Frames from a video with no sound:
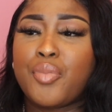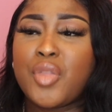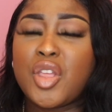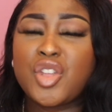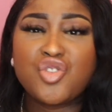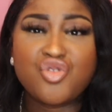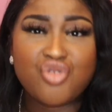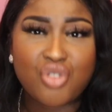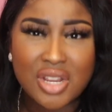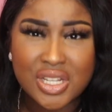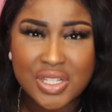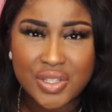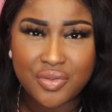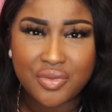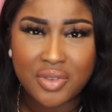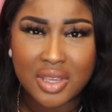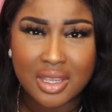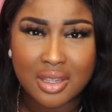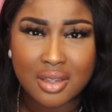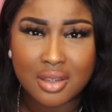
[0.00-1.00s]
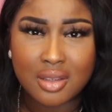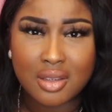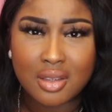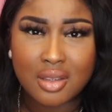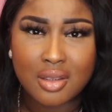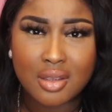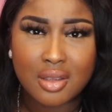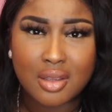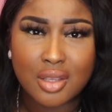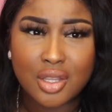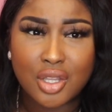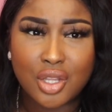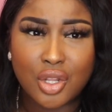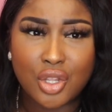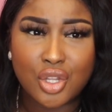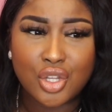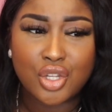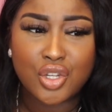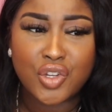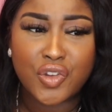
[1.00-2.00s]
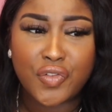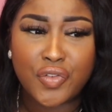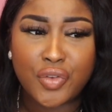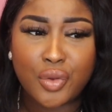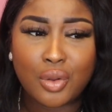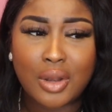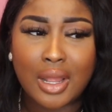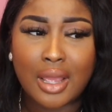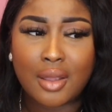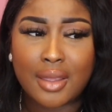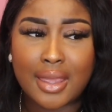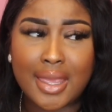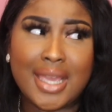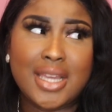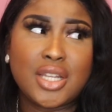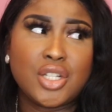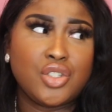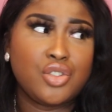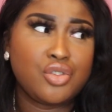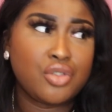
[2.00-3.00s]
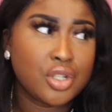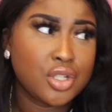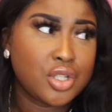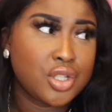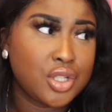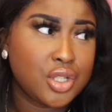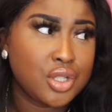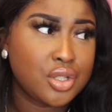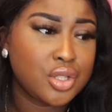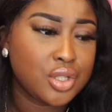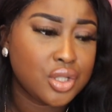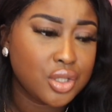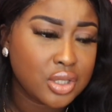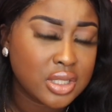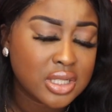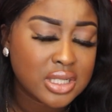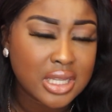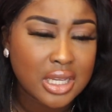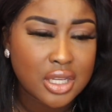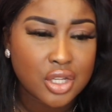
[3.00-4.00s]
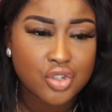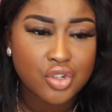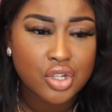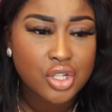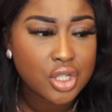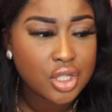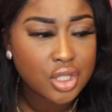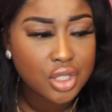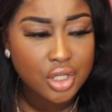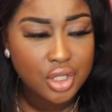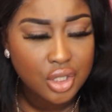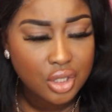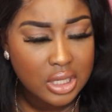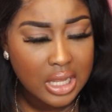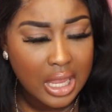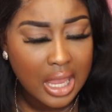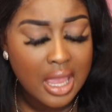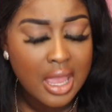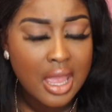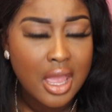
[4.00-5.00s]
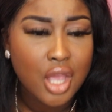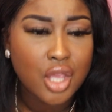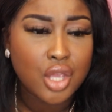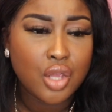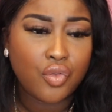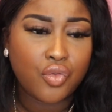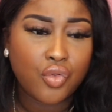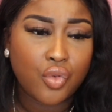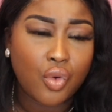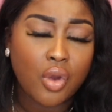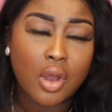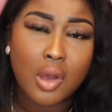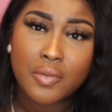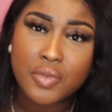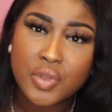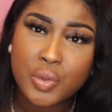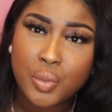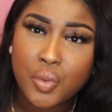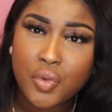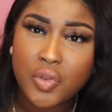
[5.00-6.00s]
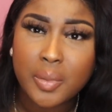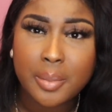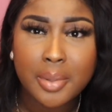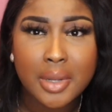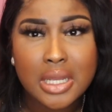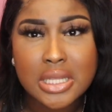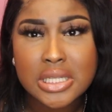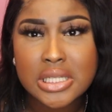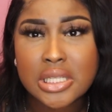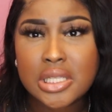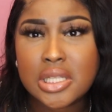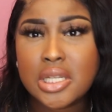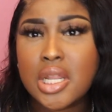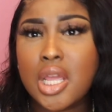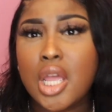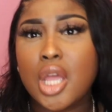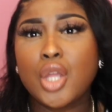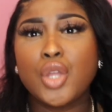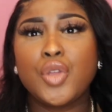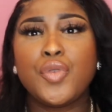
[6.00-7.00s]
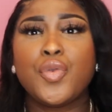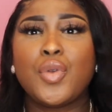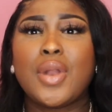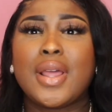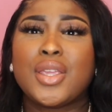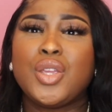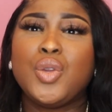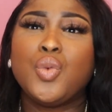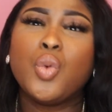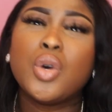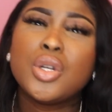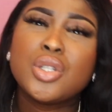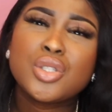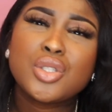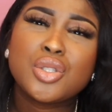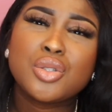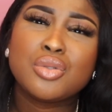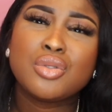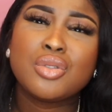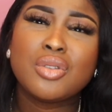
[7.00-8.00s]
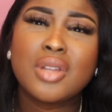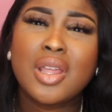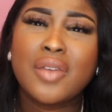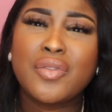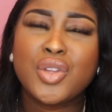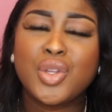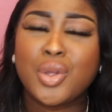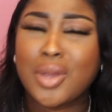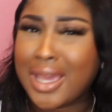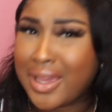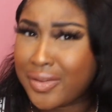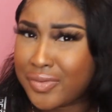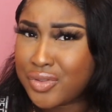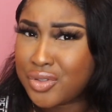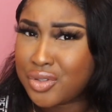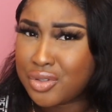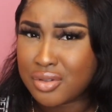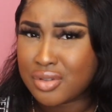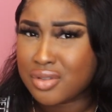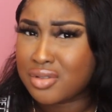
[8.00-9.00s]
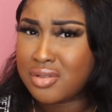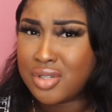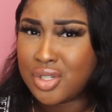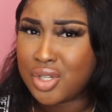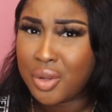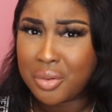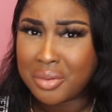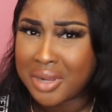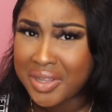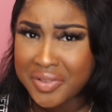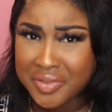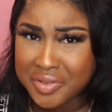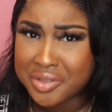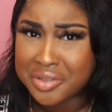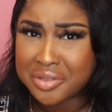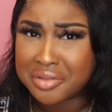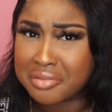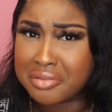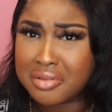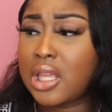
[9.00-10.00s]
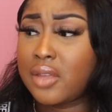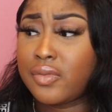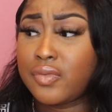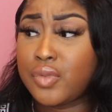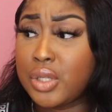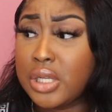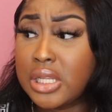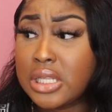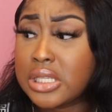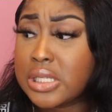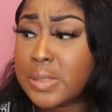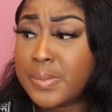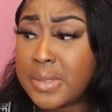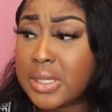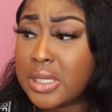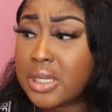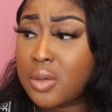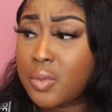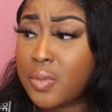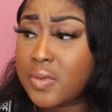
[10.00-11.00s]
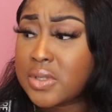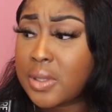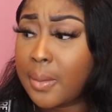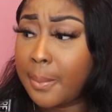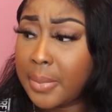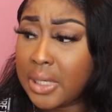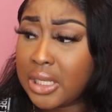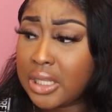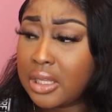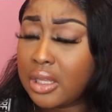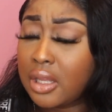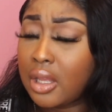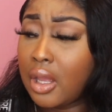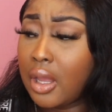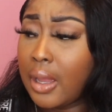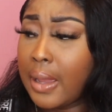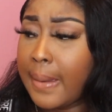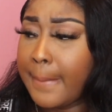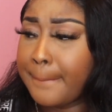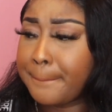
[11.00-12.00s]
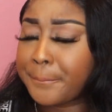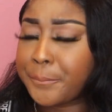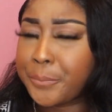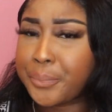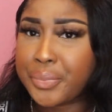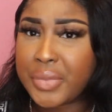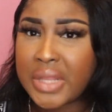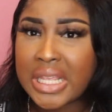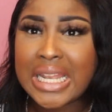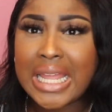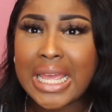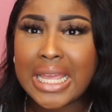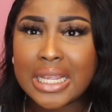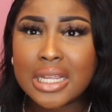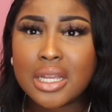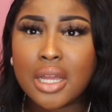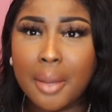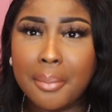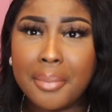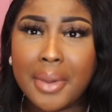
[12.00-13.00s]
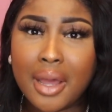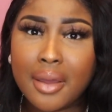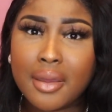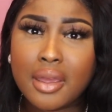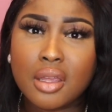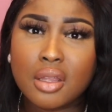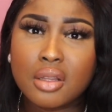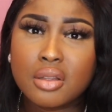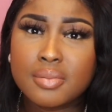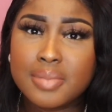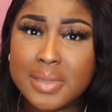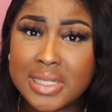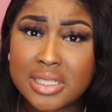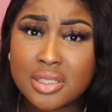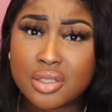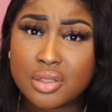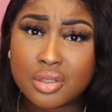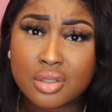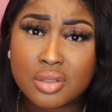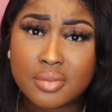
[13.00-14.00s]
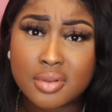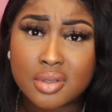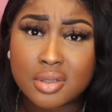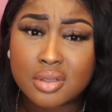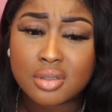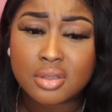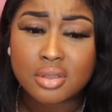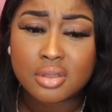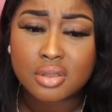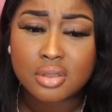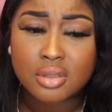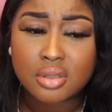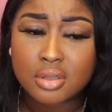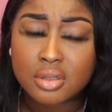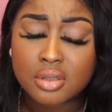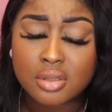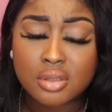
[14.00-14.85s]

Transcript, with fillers: a trust thing you know you should feel like okay i can trust you to do this i can trust you to do that you feel comfortable with the person you feel like you want to never you have to because you don't have to if you need to speak with somebody like about it please do because